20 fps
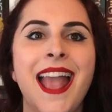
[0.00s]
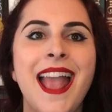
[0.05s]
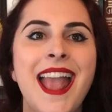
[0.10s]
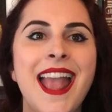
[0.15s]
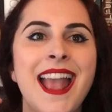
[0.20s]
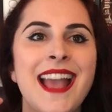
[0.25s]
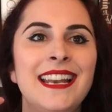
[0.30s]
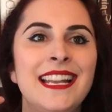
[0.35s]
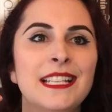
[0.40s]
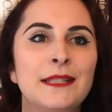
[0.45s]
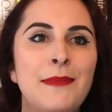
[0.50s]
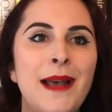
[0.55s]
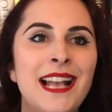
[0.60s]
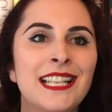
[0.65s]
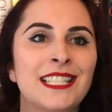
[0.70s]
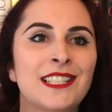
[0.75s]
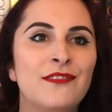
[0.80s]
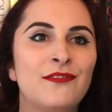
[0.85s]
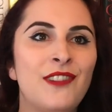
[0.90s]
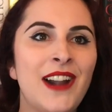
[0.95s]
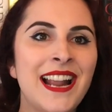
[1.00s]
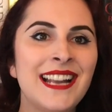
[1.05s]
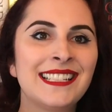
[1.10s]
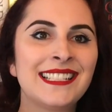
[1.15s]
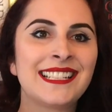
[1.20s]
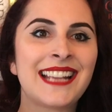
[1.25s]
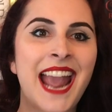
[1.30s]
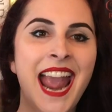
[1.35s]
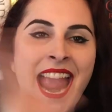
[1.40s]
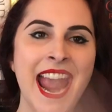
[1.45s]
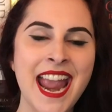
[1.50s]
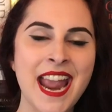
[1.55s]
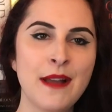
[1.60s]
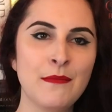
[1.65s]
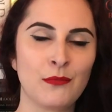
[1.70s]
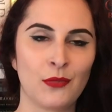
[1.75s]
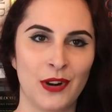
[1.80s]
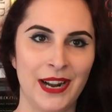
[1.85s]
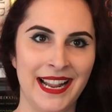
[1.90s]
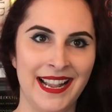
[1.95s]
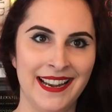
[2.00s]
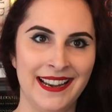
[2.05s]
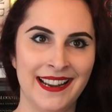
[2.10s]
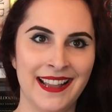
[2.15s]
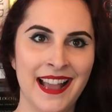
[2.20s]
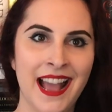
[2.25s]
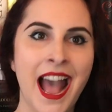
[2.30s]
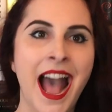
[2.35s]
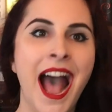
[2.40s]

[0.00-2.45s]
and his best friend Cameron